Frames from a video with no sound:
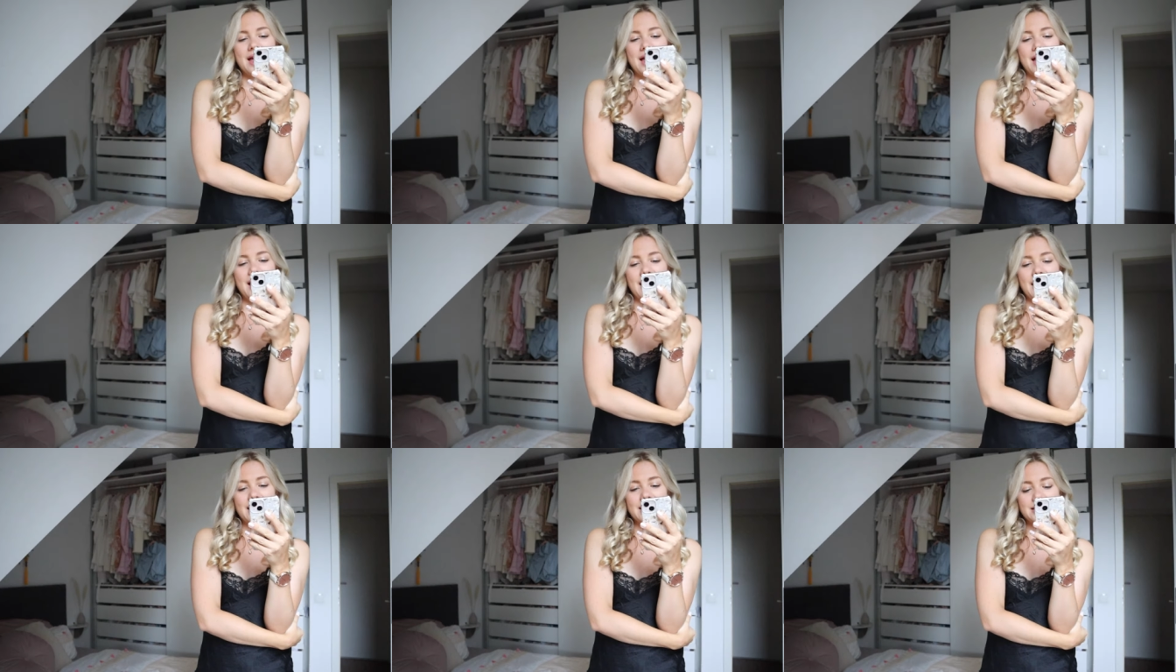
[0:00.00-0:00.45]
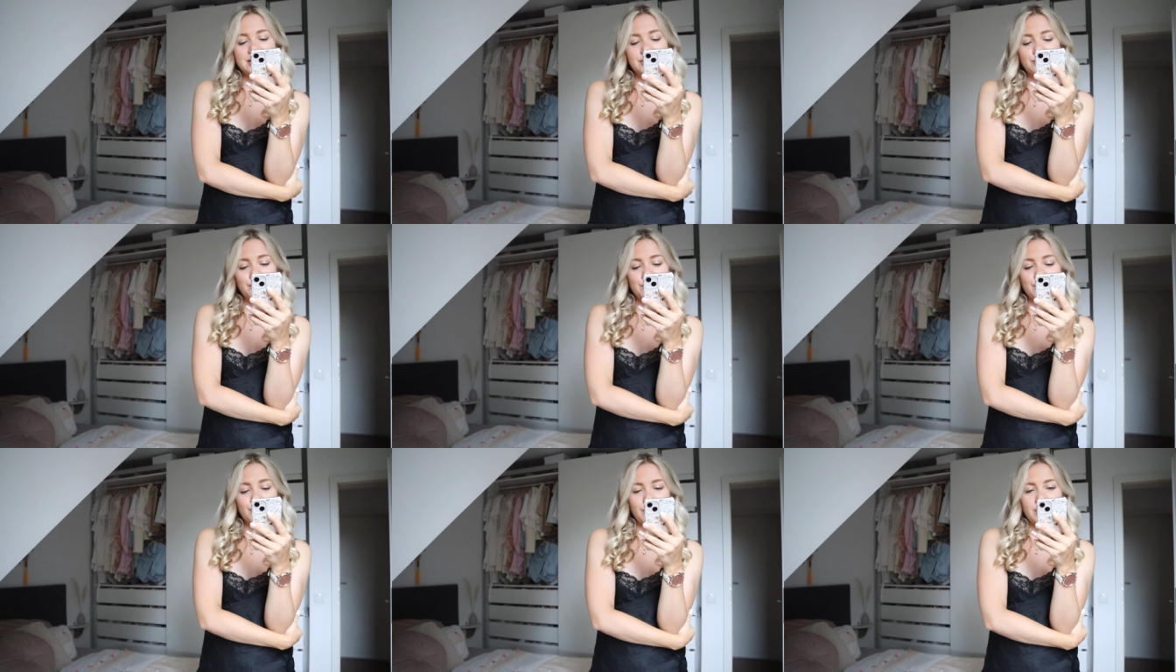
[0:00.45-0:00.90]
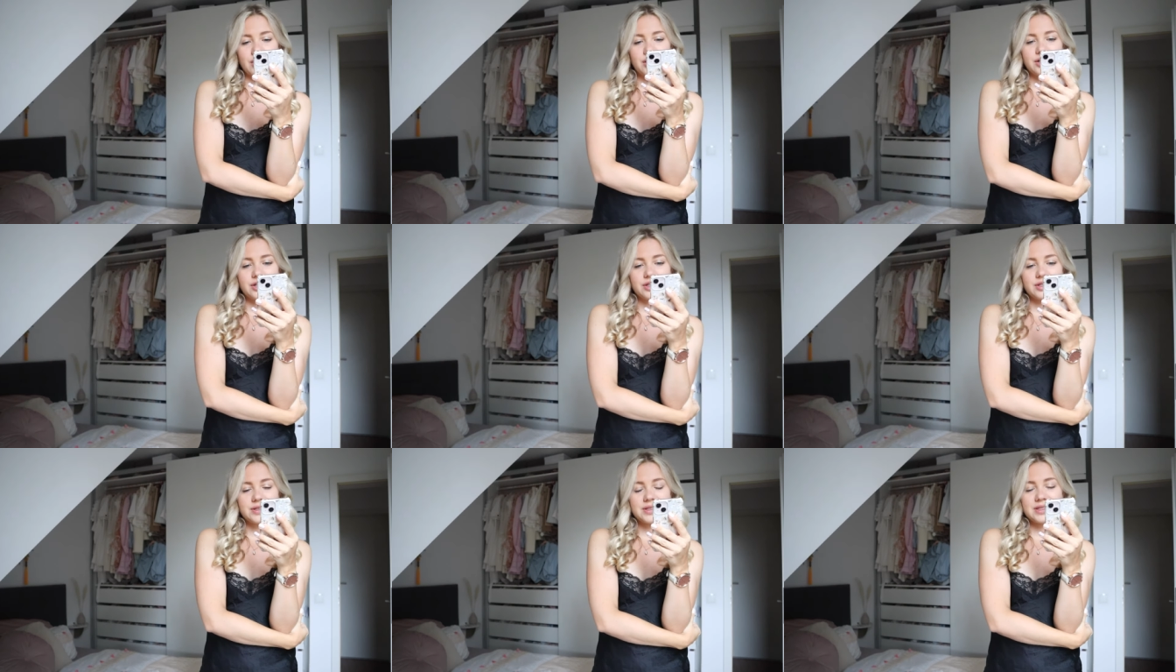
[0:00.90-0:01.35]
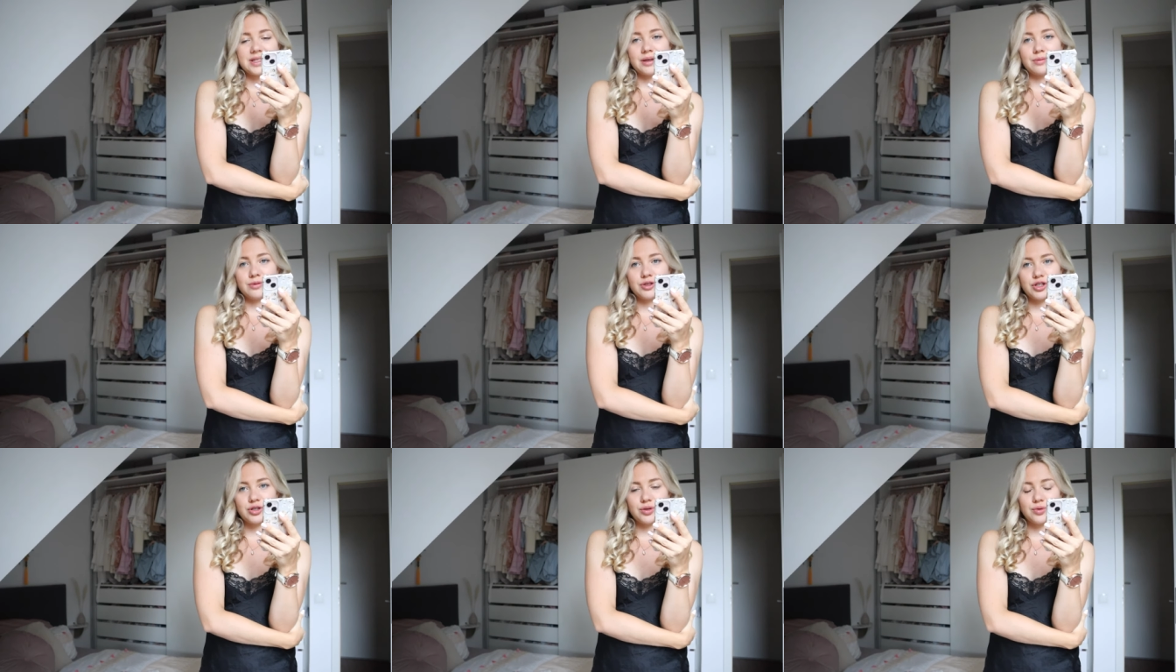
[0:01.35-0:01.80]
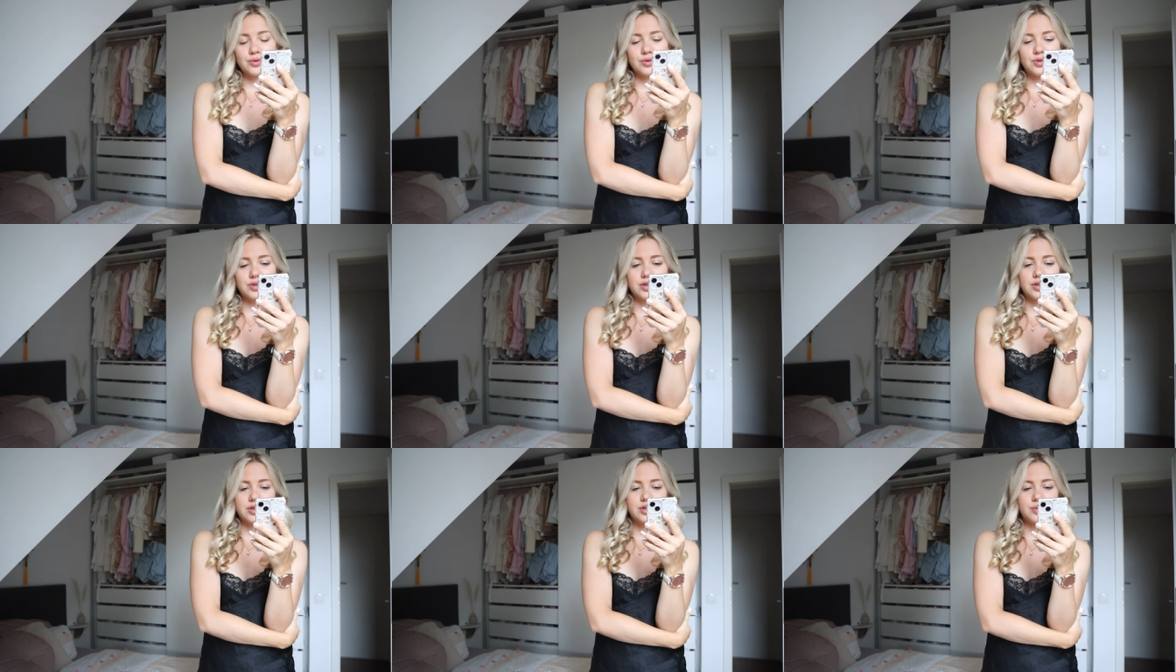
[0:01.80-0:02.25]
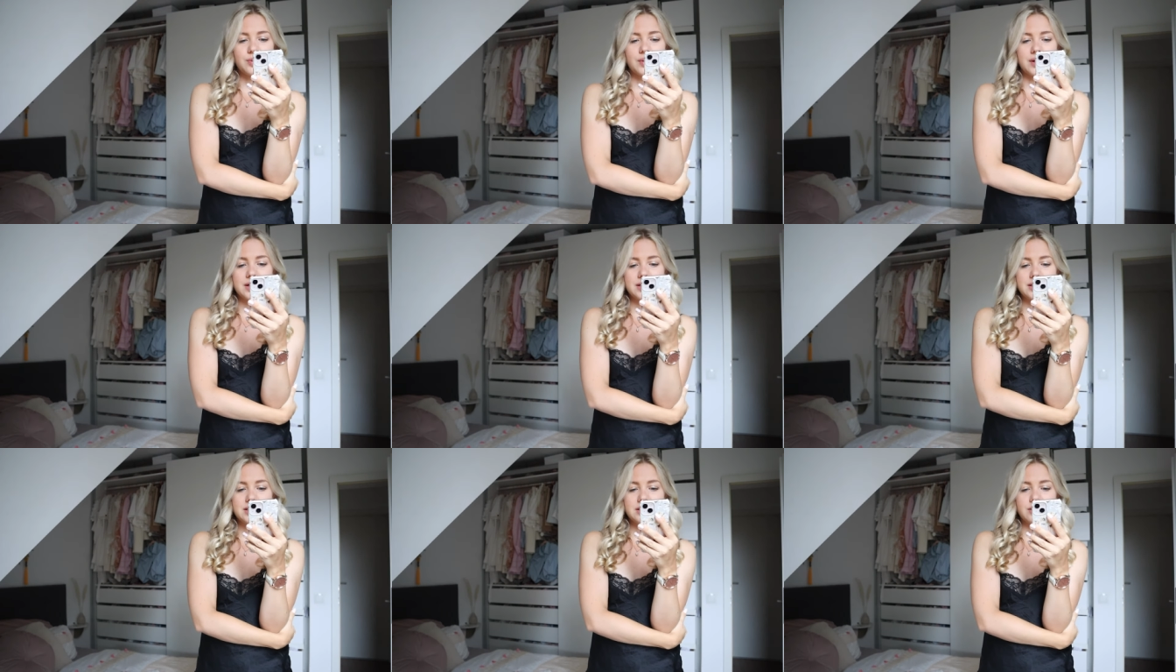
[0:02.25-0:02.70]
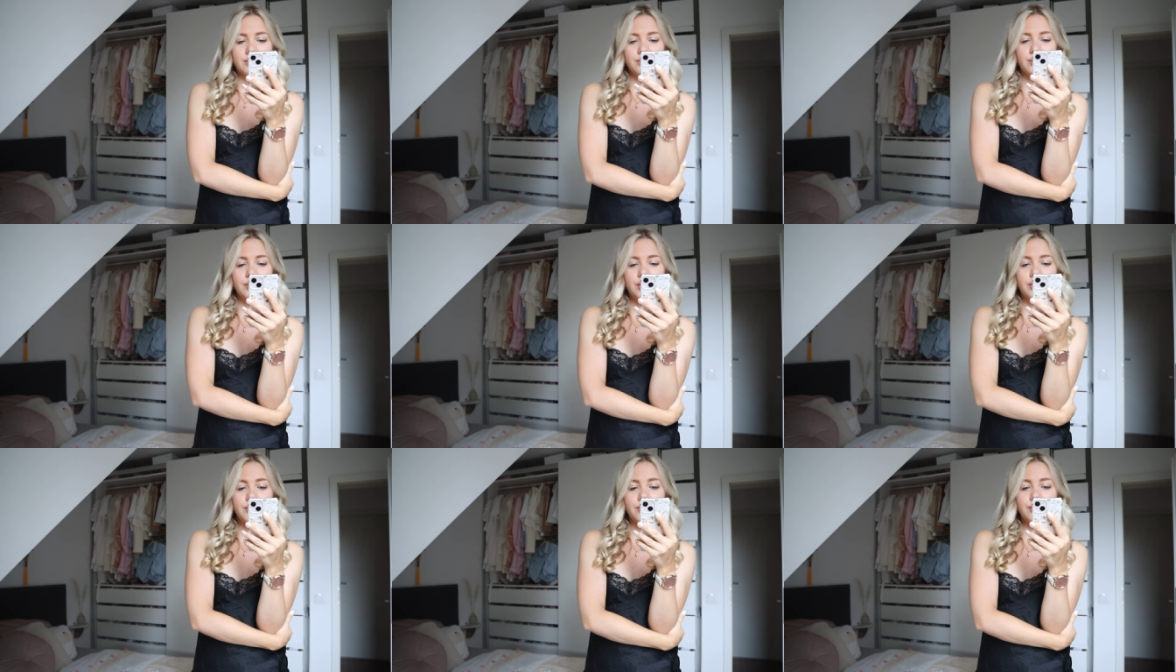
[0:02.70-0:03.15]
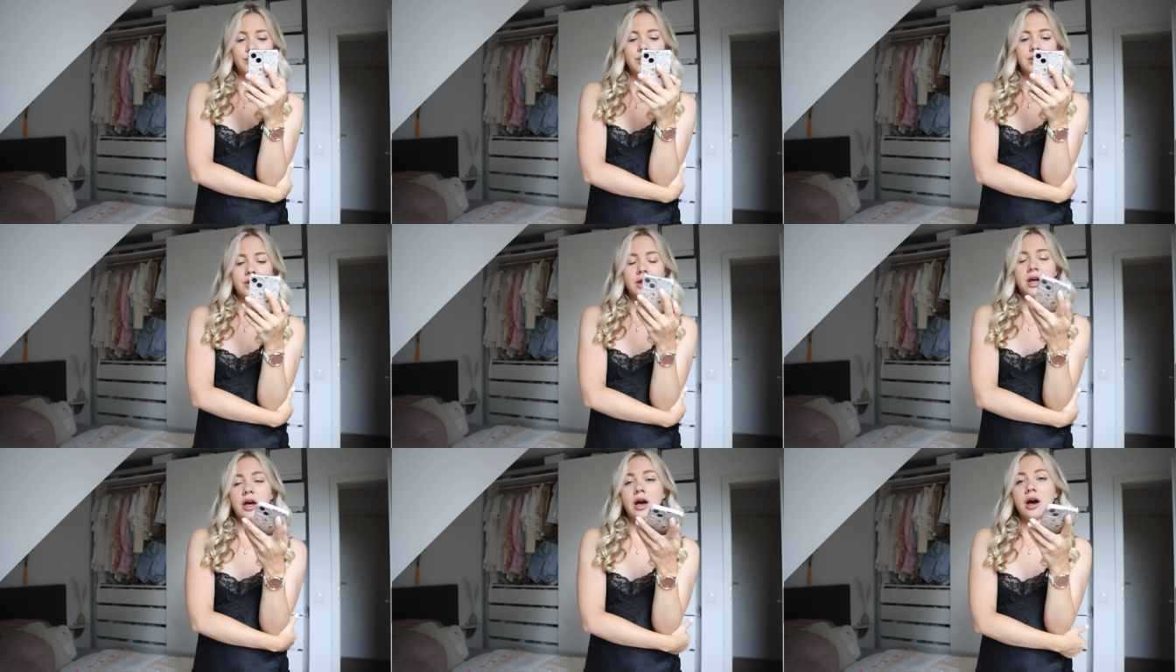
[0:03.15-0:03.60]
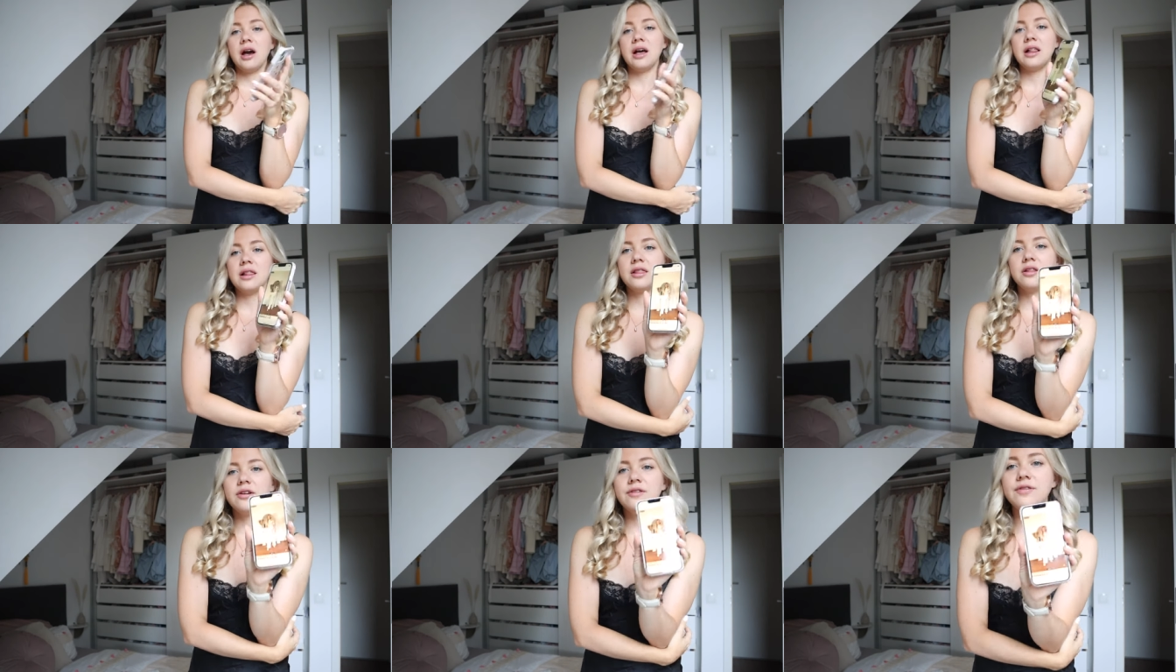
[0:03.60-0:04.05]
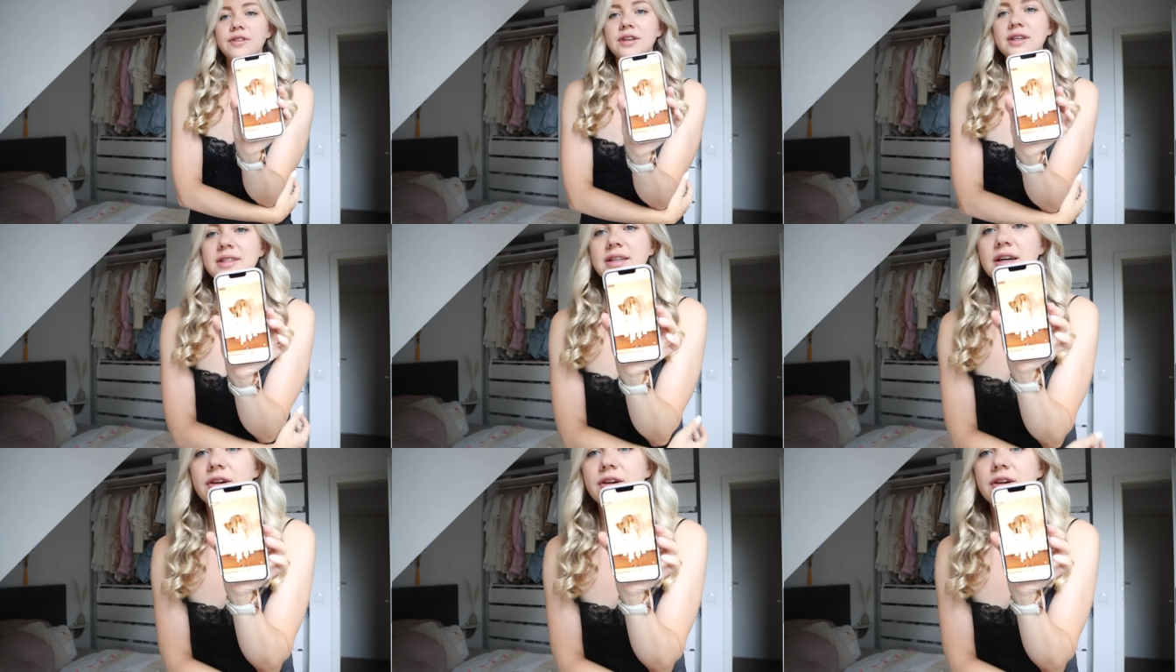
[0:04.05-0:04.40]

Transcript: and I don't want to wear the same shoes twice in a row. I love this